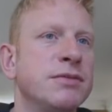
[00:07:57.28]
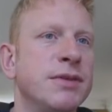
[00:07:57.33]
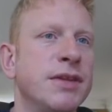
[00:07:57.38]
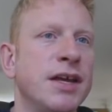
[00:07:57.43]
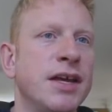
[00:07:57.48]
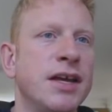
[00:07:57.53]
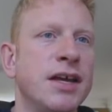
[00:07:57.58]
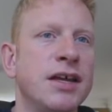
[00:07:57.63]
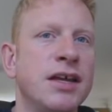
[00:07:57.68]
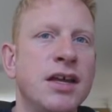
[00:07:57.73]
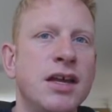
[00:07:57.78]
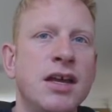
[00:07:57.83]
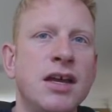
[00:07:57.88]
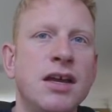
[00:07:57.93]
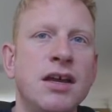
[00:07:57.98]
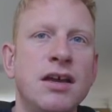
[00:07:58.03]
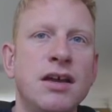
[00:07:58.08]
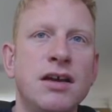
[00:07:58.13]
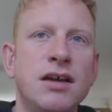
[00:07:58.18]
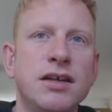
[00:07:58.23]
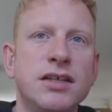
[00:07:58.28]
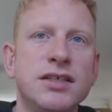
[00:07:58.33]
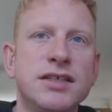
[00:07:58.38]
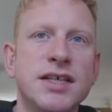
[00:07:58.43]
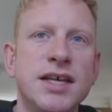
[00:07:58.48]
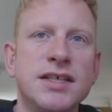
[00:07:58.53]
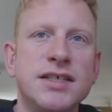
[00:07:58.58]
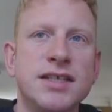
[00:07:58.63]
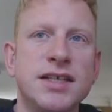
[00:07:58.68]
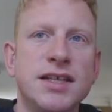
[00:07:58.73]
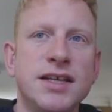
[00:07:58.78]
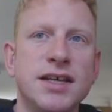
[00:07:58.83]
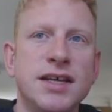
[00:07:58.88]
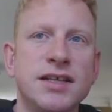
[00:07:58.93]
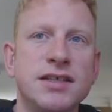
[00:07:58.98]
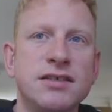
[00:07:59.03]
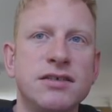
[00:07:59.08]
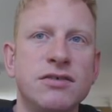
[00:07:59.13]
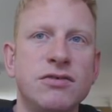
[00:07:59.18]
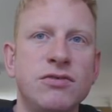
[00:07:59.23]
with that. I tested
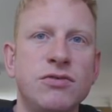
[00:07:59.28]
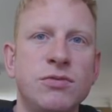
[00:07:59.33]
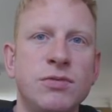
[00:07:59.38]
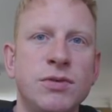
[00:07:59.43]
it, it all